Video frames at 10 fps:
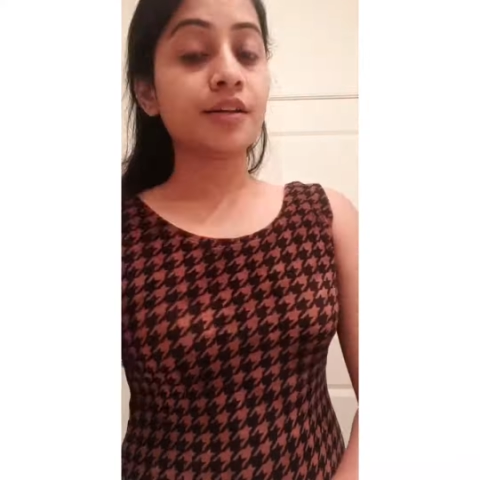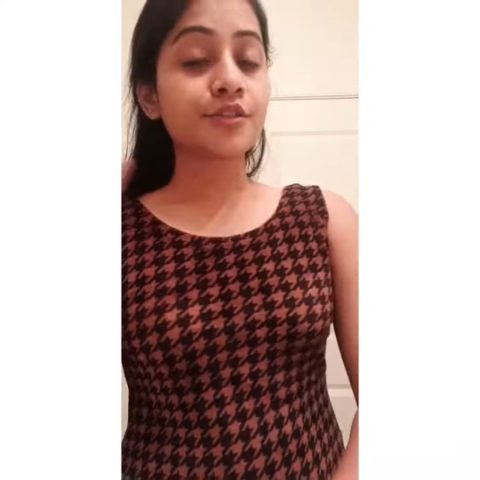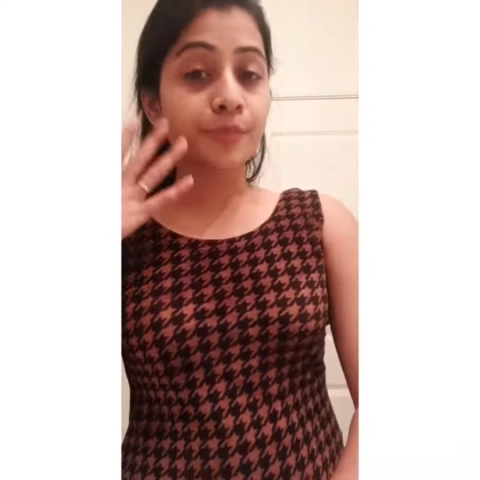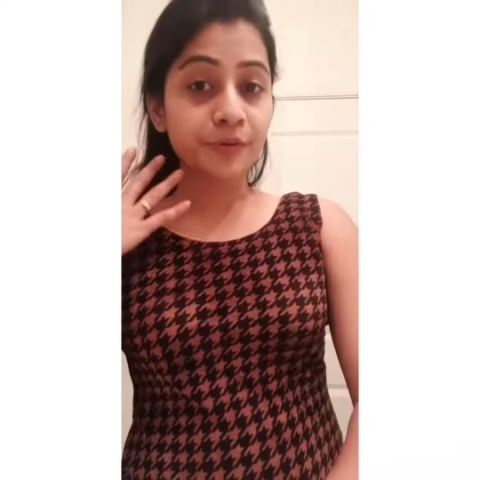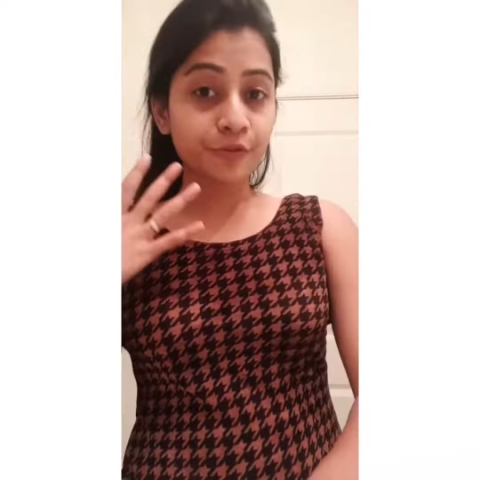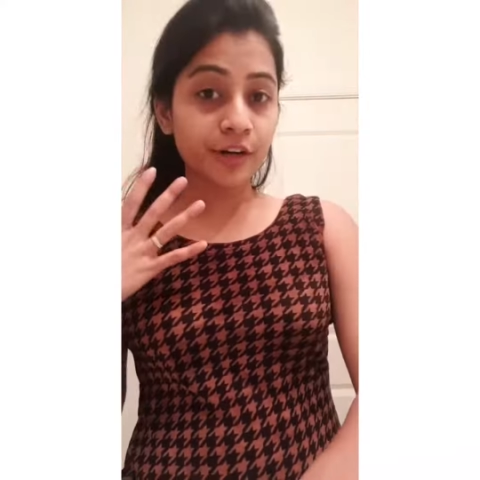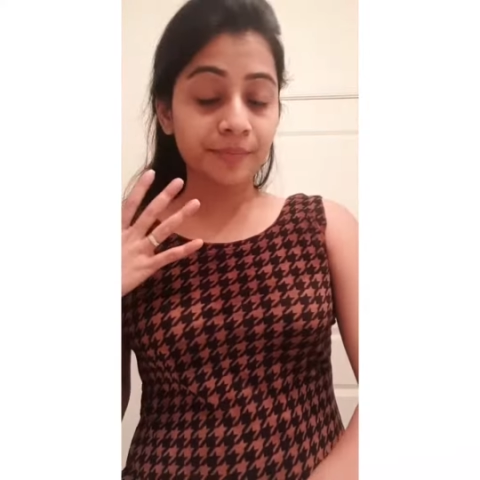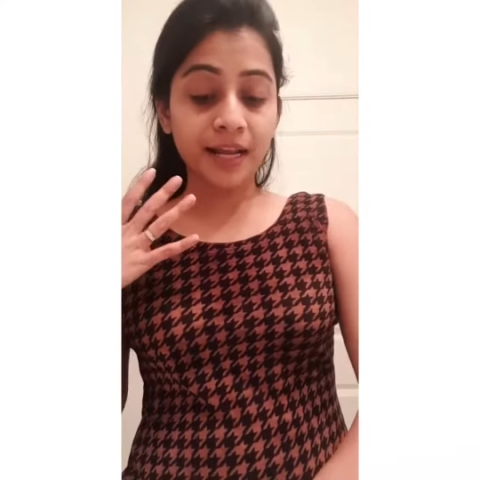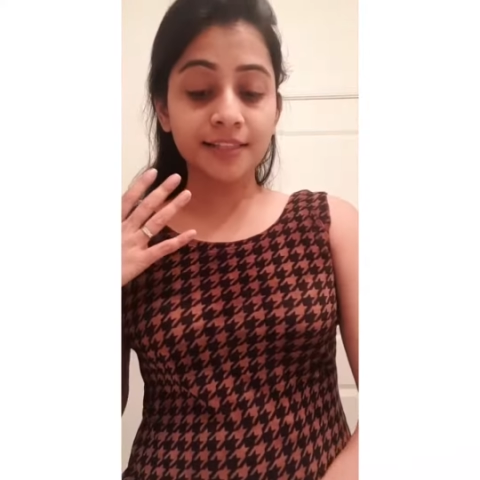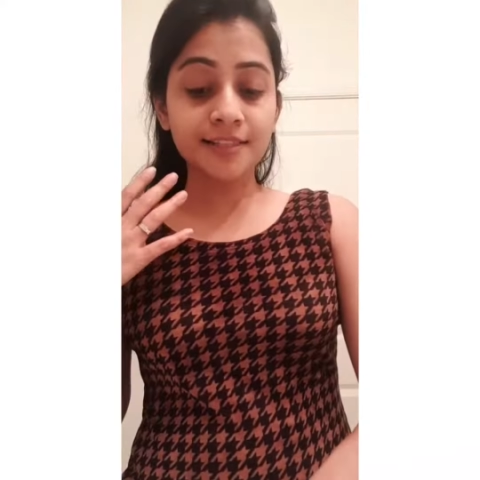So before I
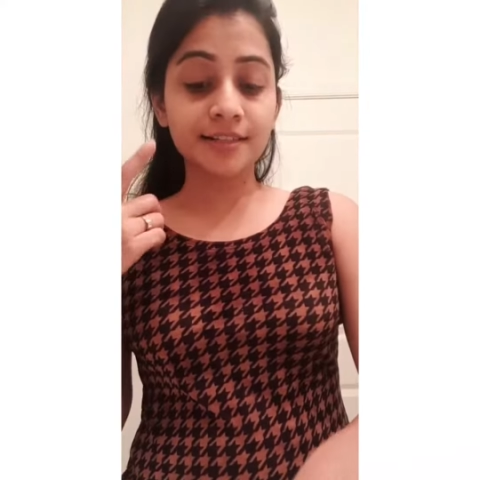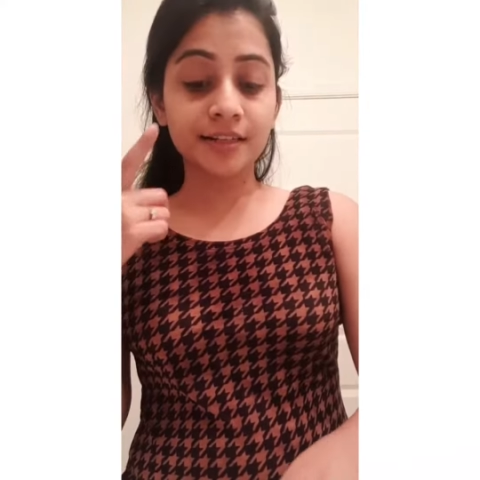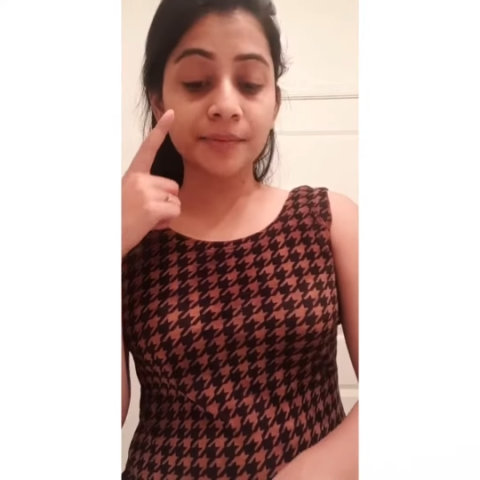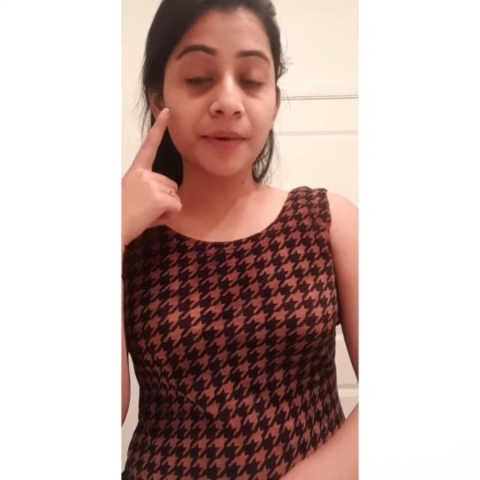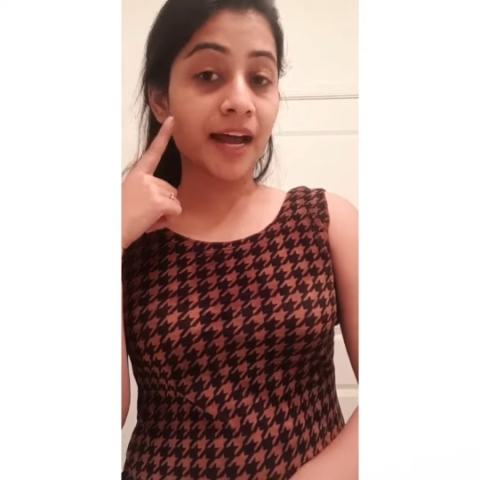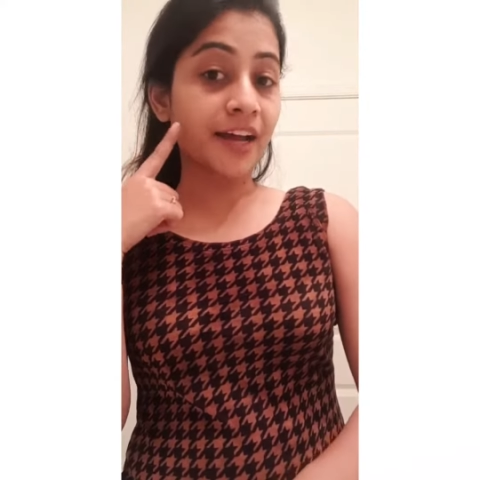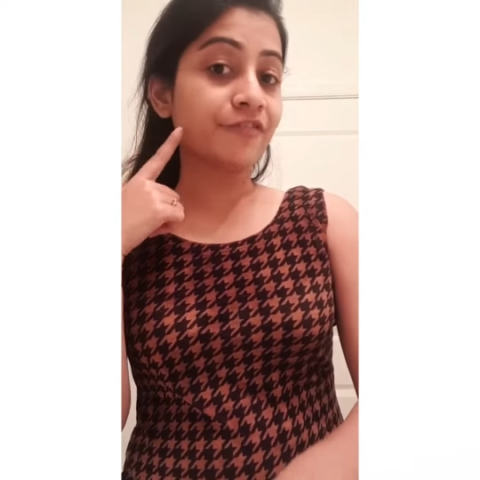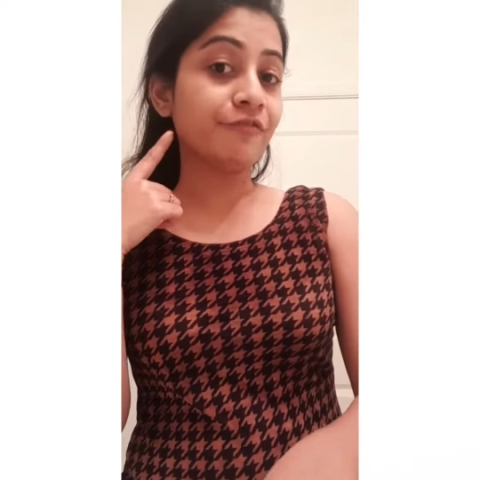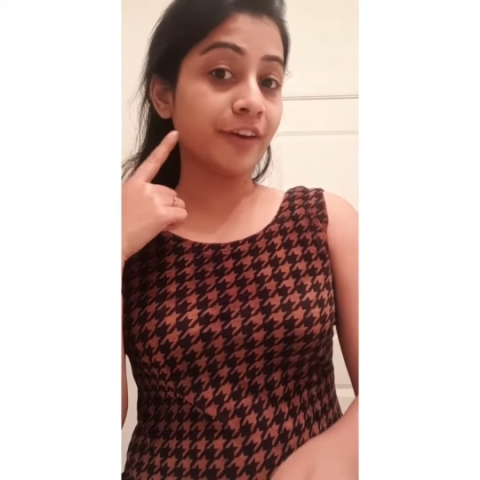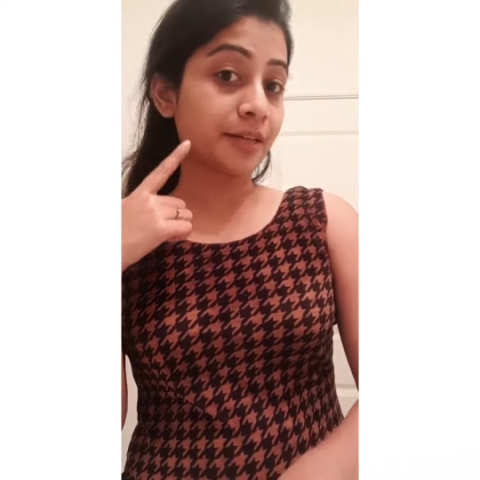apply the scrub, I
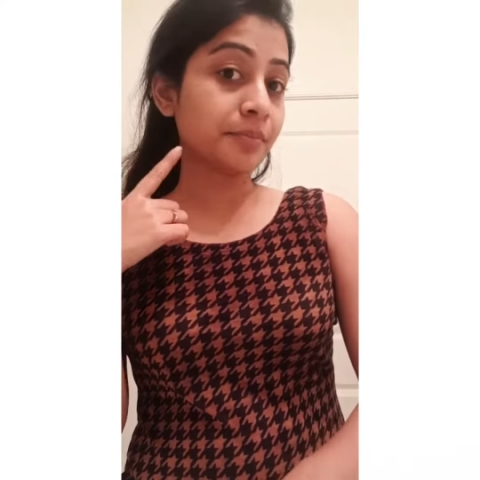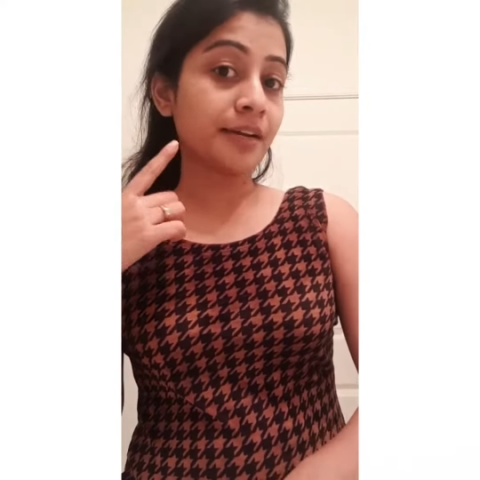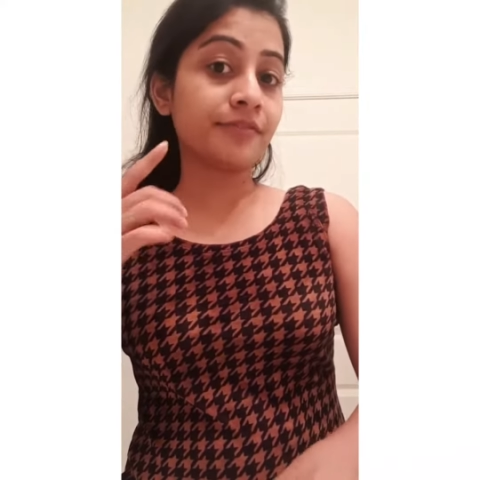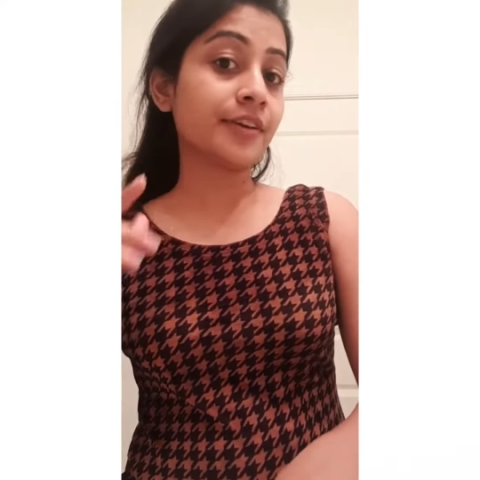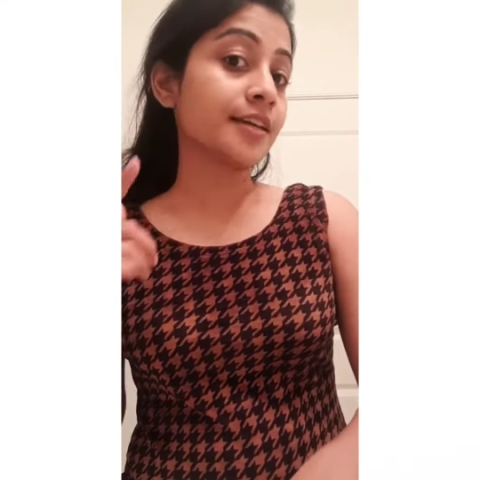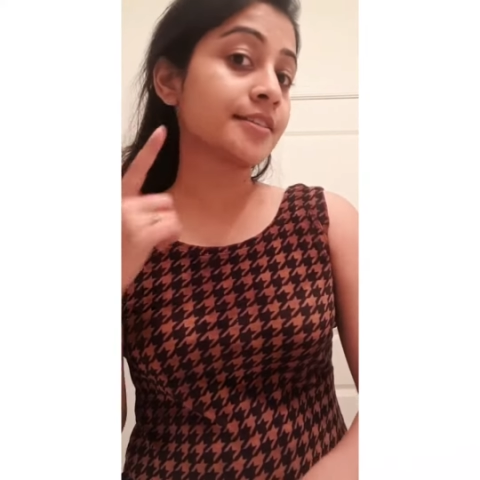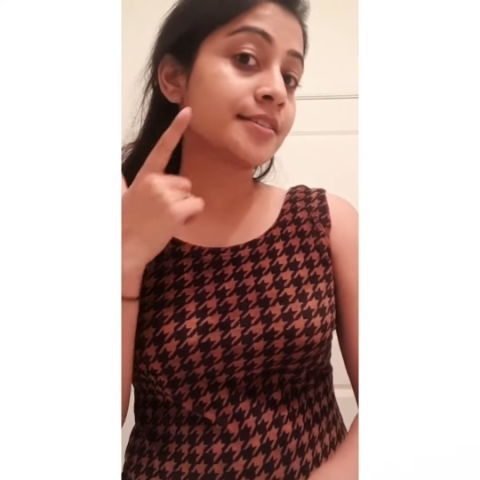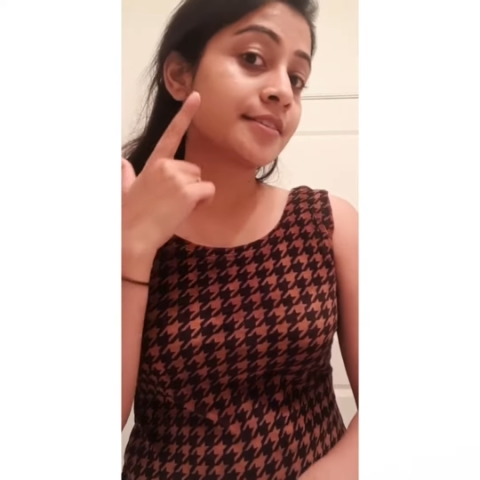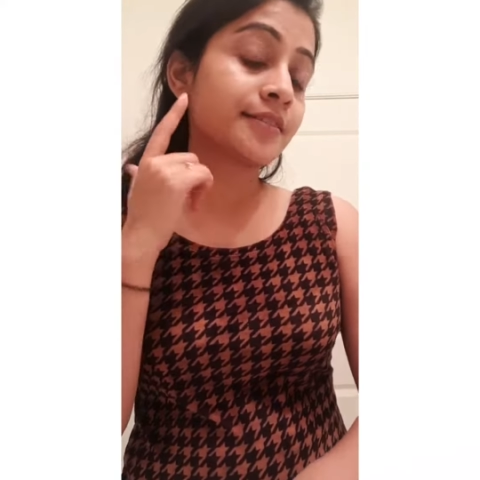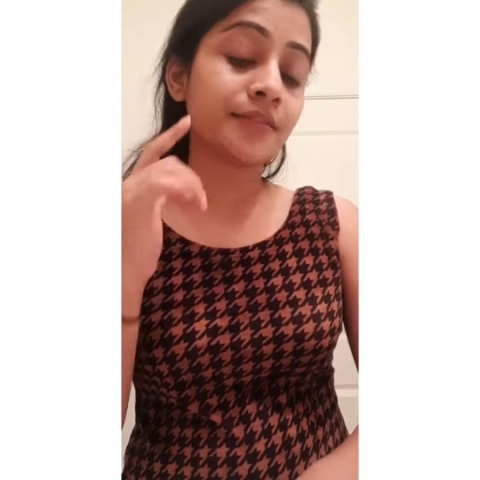have wet my
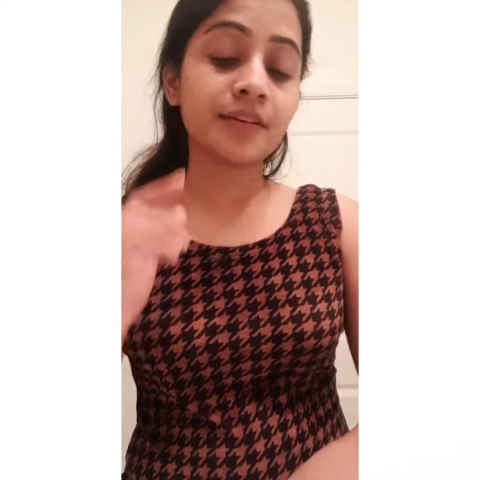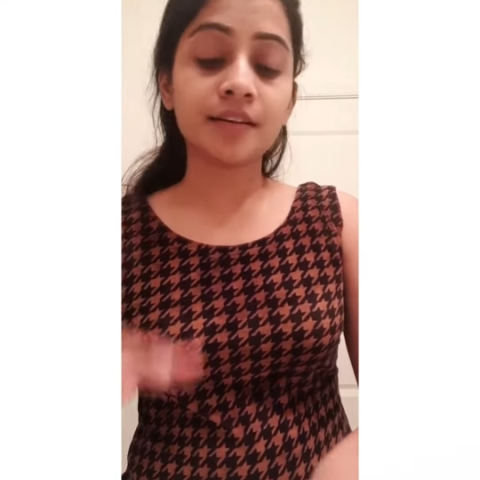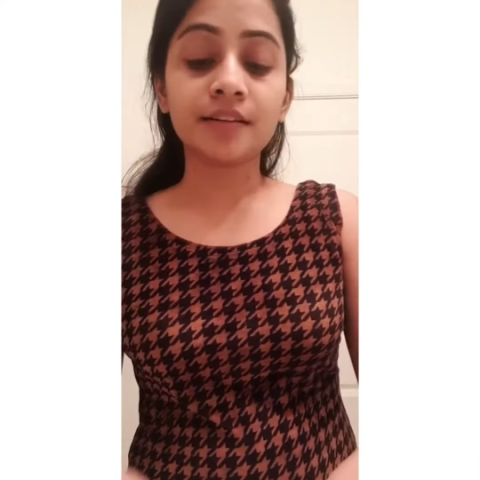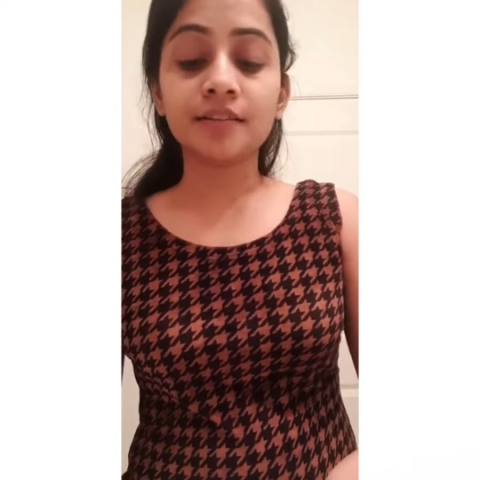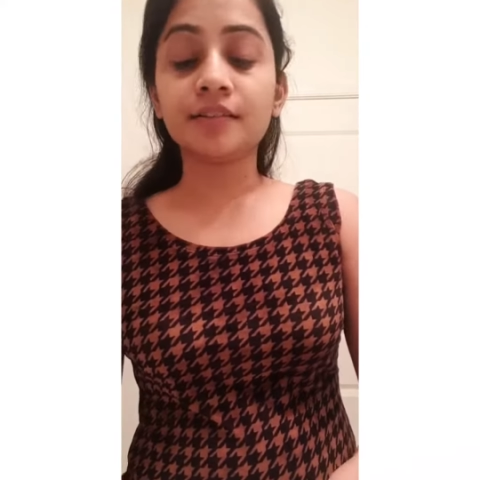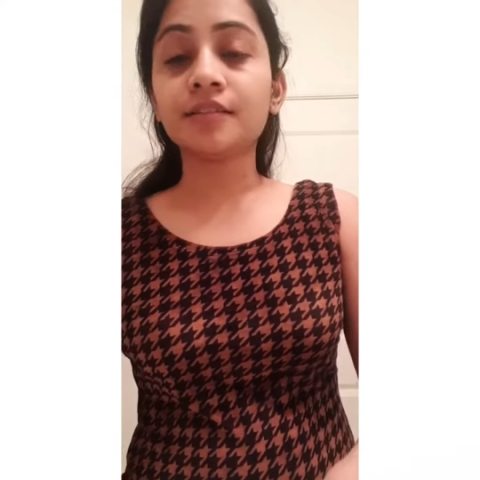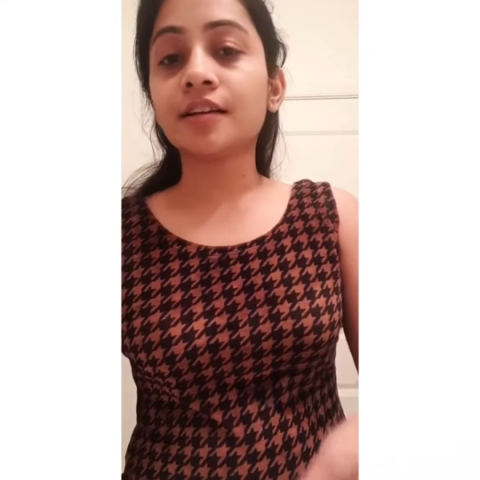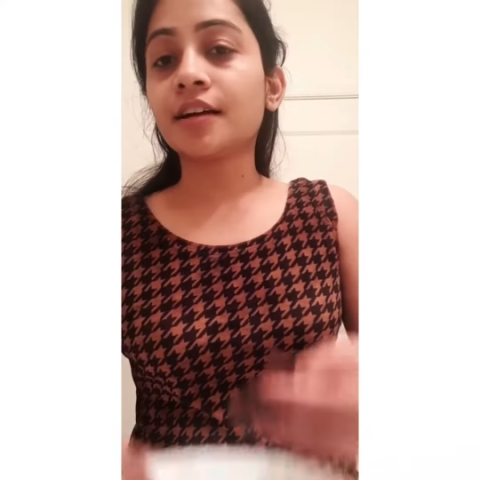face here